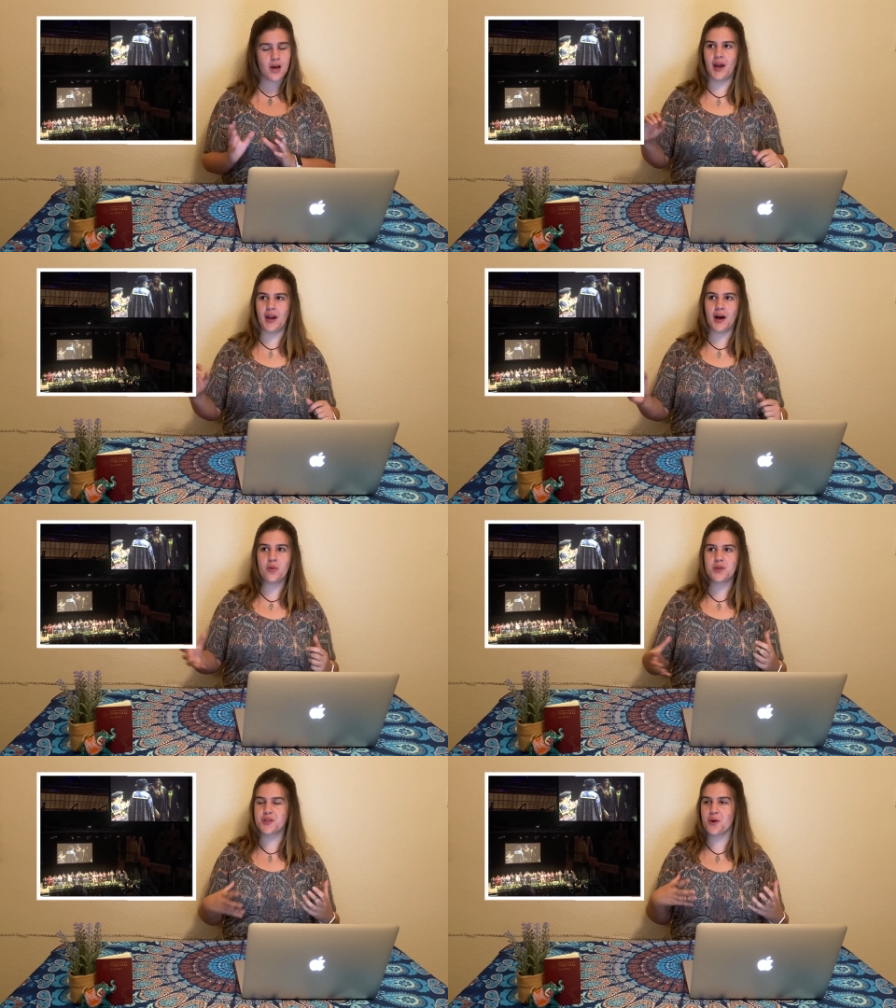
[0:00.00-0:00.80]
and I
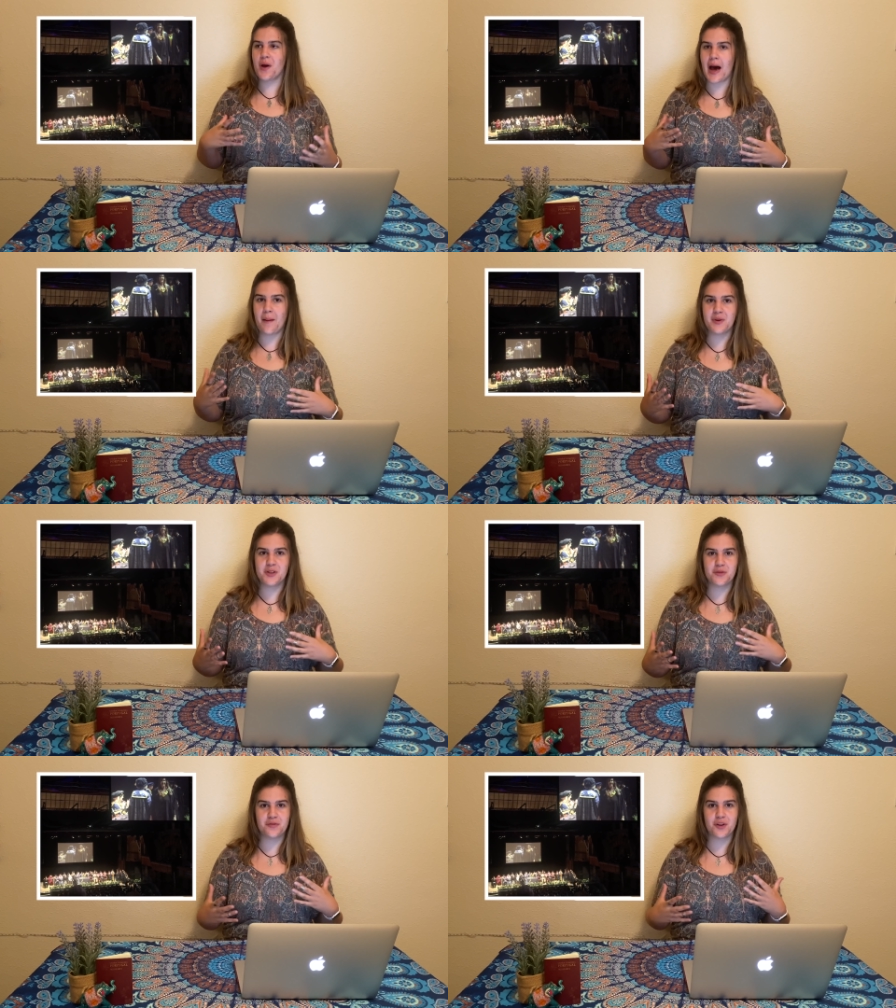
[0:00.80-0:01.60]
was so happy
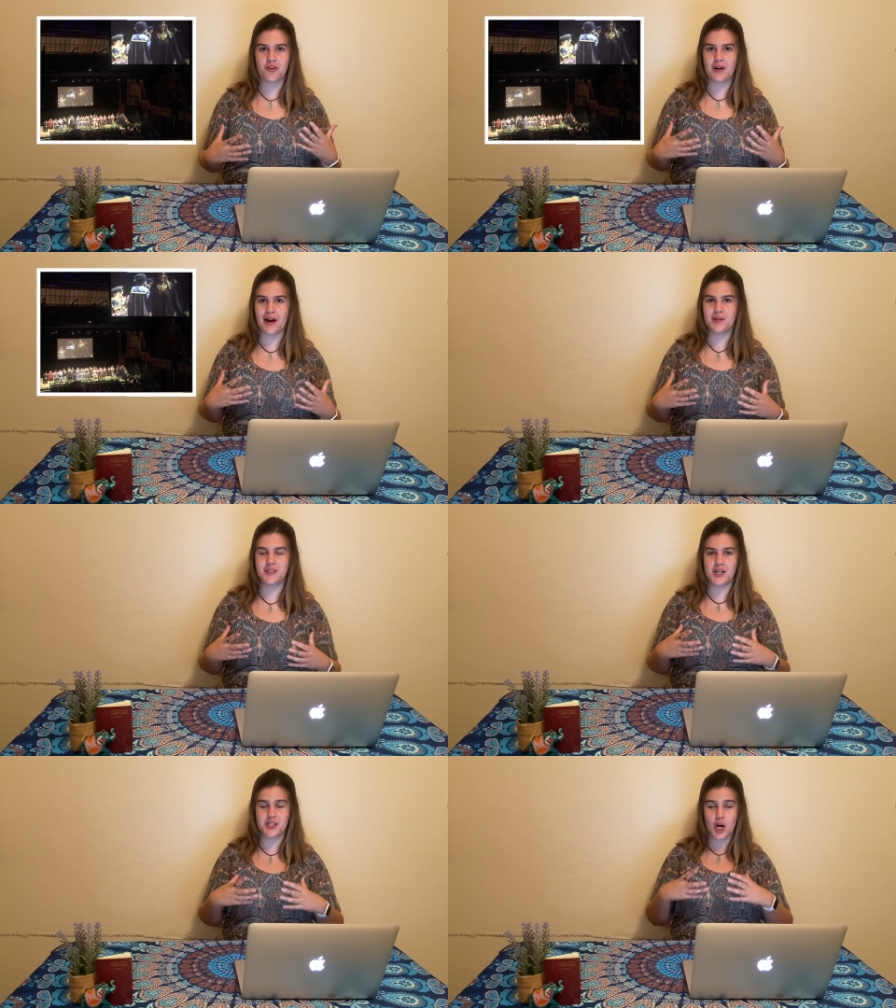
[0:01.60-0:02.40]
to figure out
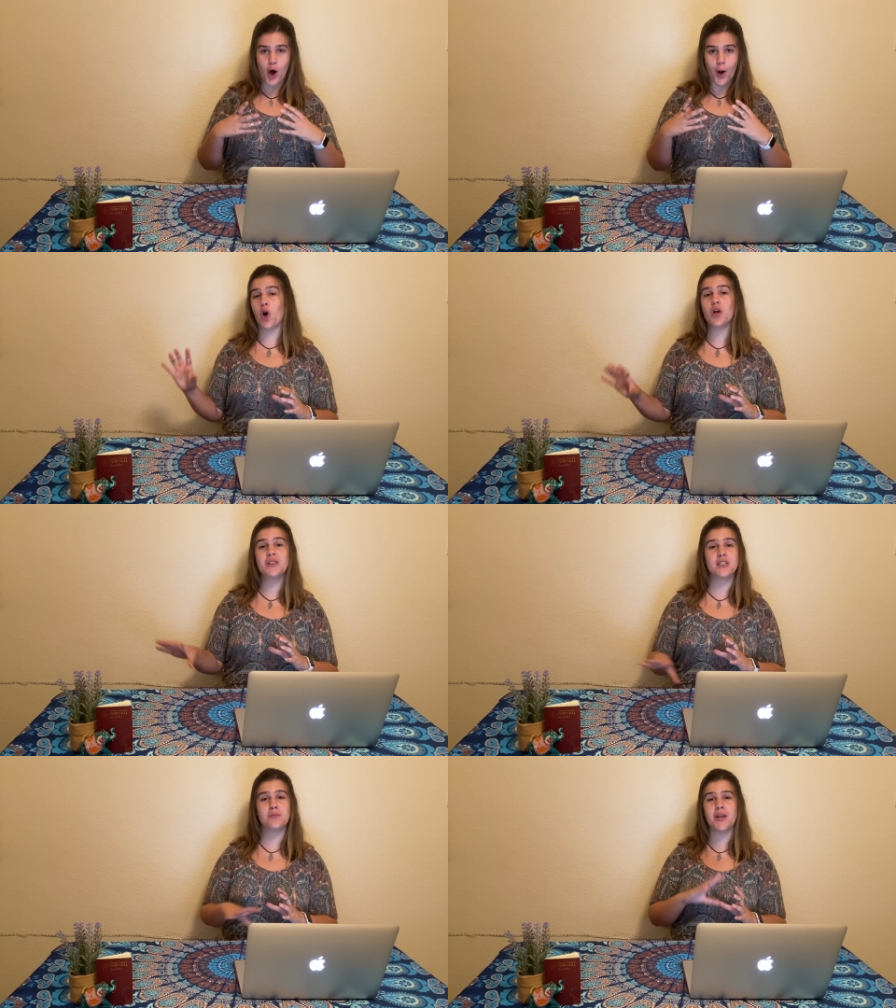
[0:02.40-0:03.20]
that all
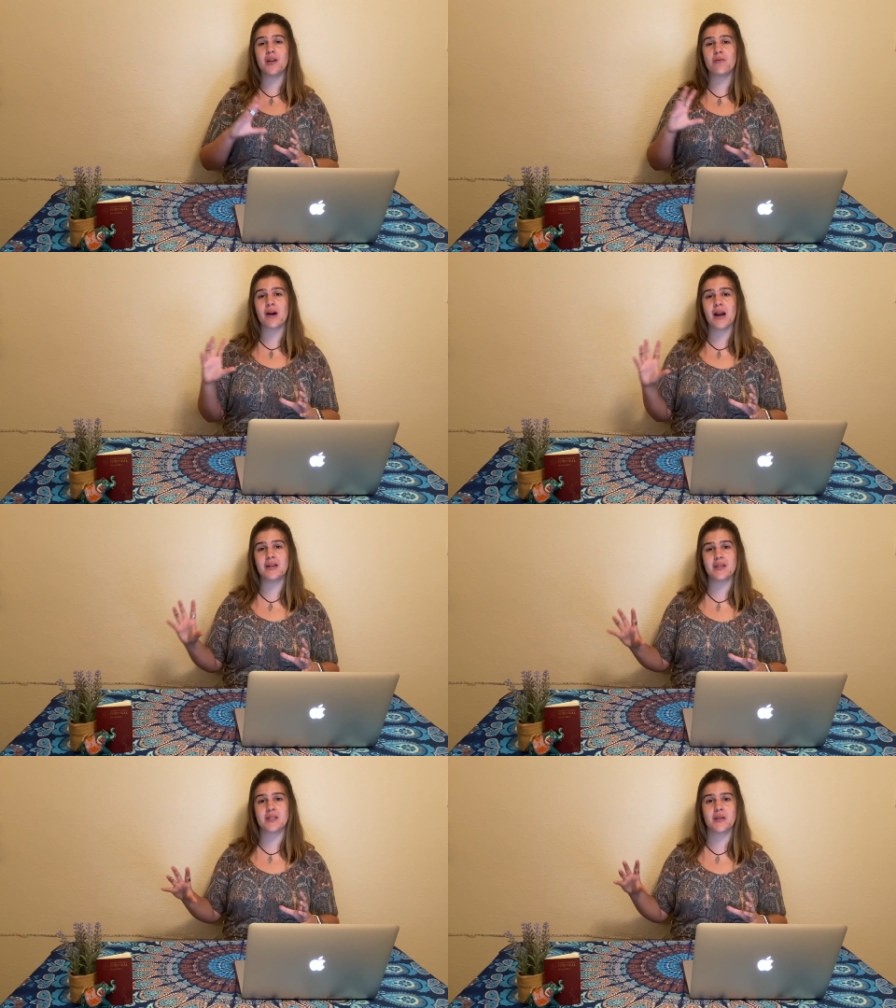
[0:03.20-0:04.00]
these media
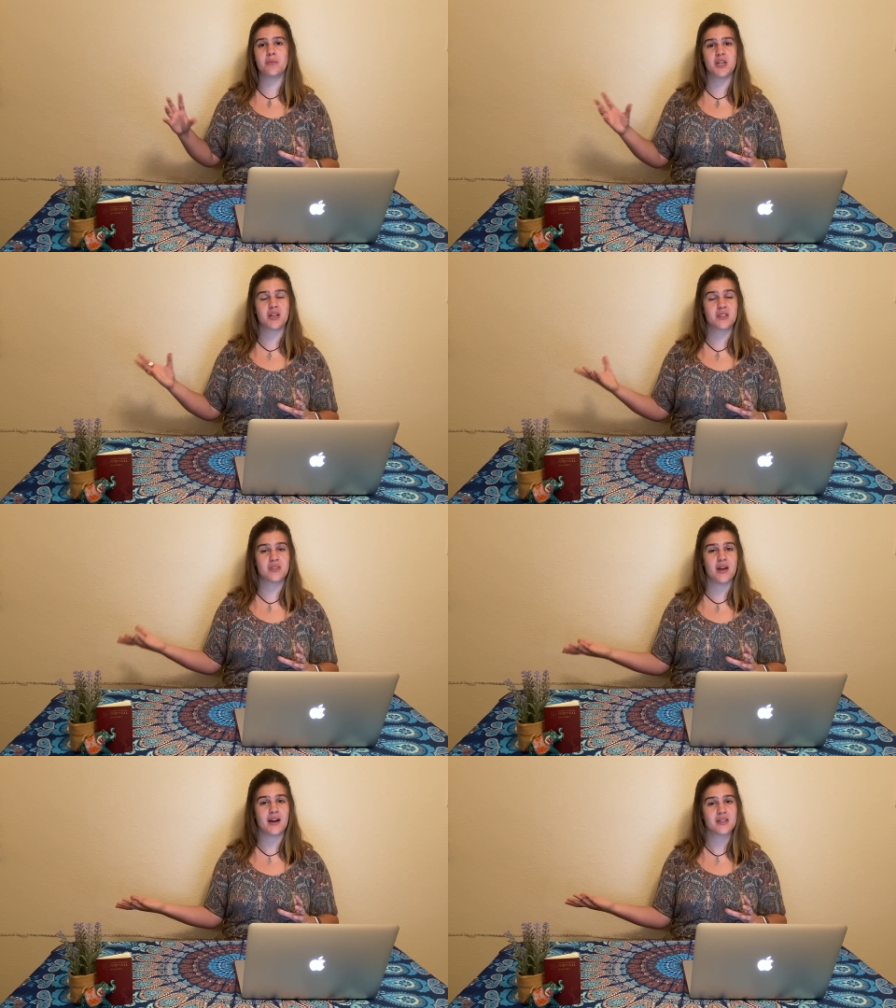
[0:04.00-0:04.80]
related subjects
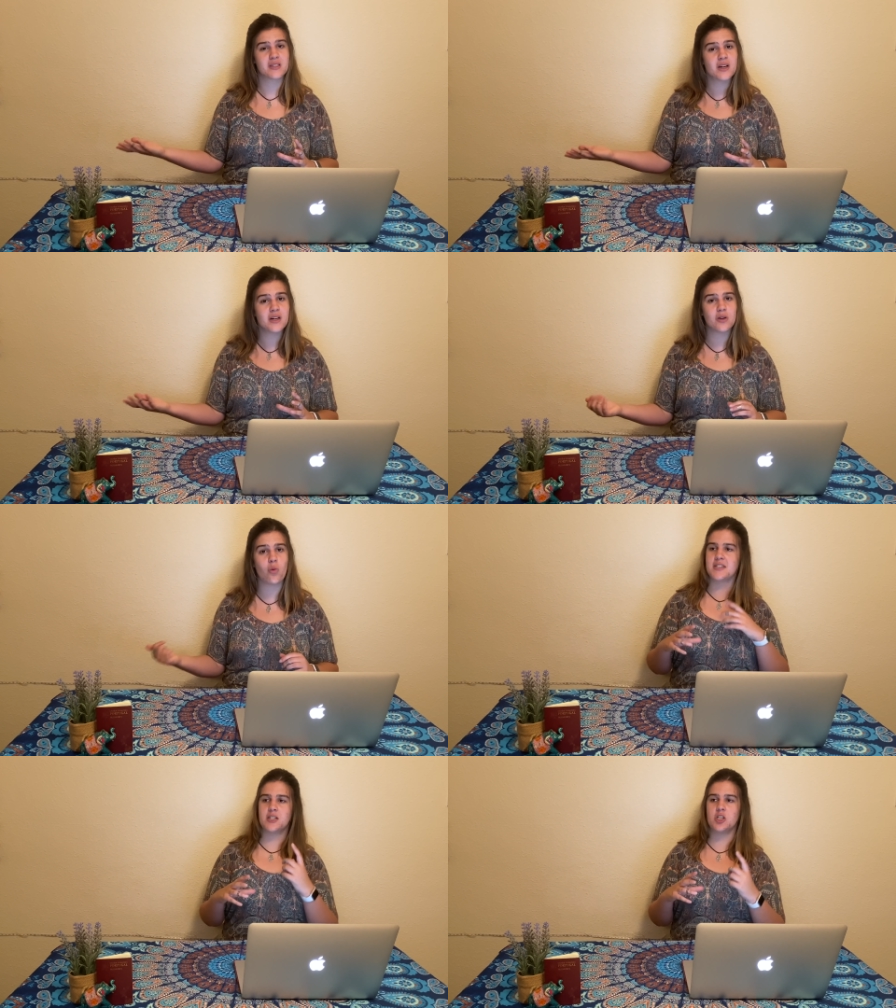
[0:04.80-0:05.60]
that I study,
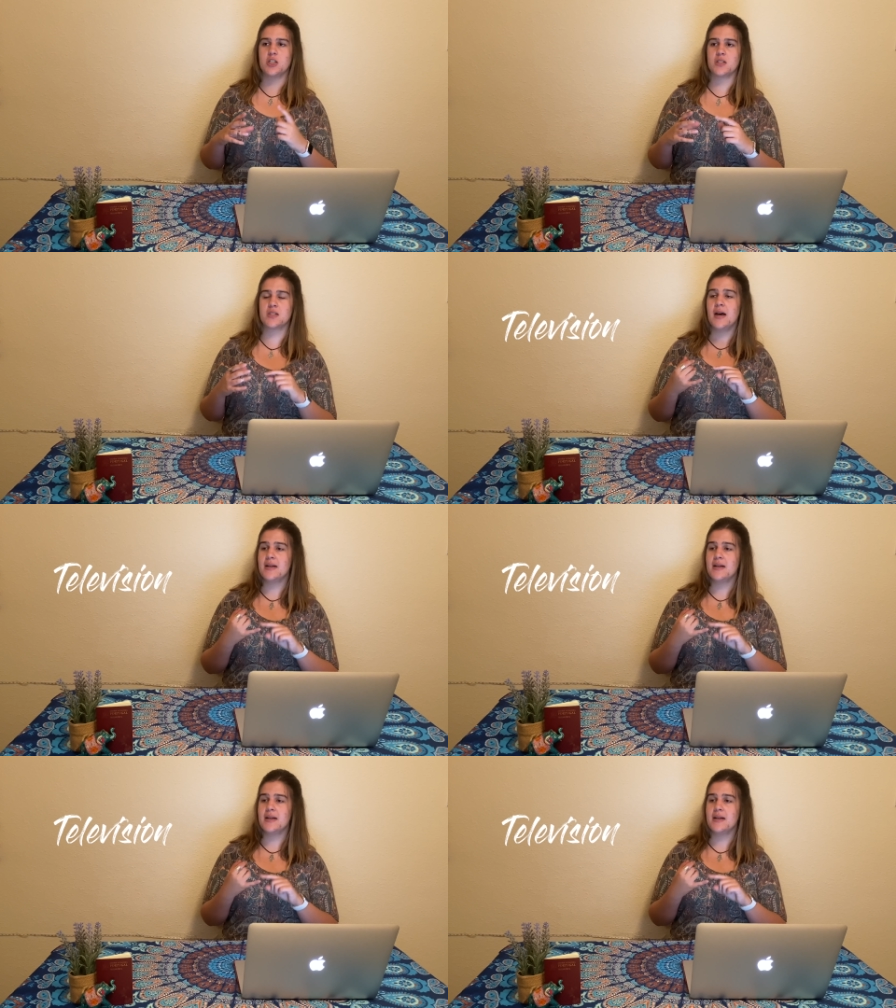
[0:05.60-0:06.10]
such as